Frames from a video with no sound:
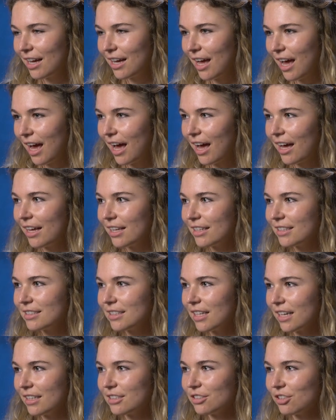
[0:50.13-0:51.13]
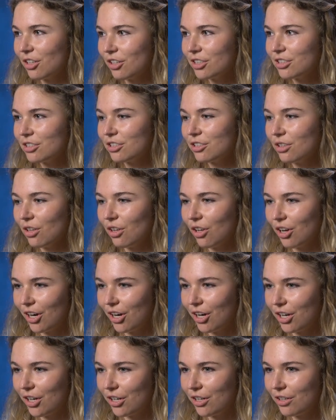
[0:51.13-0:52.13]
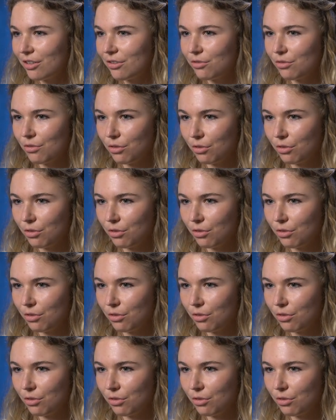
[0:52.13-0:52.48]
as I started to learn